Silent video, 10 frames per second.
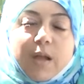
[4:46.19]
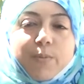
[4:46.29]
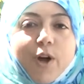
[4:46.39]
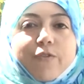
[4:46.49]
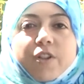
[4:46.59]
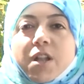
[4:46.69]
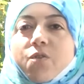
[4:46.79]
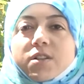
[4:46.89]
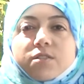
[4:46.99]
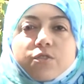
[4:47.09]
Prophet
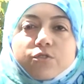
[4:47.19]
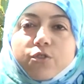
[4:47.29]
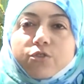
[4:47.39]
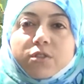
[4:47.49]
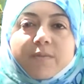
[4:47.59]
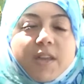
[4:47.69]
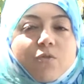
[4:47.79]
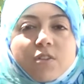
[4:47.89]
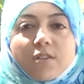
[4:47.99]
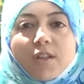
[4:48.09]
Noah told them he
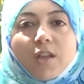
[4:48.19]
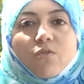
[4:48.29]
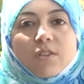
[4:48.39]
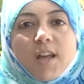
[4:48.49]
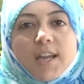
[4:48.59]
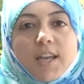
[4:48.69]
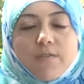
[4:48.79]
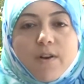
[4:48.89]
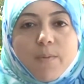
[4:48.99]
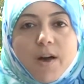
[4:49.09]
will not
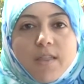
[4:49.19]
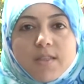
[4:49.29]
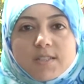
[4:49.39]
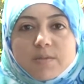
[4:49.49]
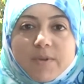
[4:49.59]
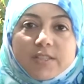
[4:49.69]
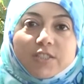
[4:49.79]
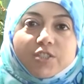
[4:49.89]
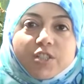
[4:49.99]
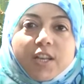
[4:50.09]
give up on this
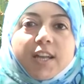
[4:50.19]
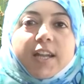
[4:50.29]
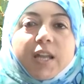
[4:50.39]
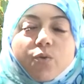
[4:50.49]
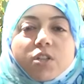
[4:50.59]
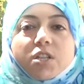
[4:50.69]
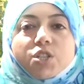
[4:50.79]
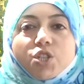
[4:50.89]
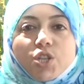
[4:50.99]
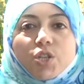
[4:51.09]
message, and he will
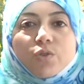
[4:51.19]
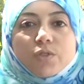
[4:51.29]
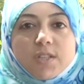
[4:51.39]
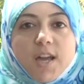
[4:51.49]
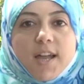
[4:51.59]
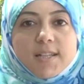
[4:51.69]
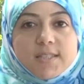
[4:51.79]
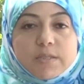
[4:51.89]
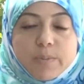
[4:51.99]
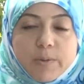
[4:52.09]
continue to guide
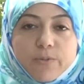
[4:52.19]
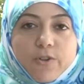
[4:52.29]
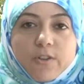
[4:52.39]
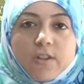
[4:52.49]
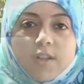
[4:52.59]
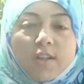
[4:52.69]
his people.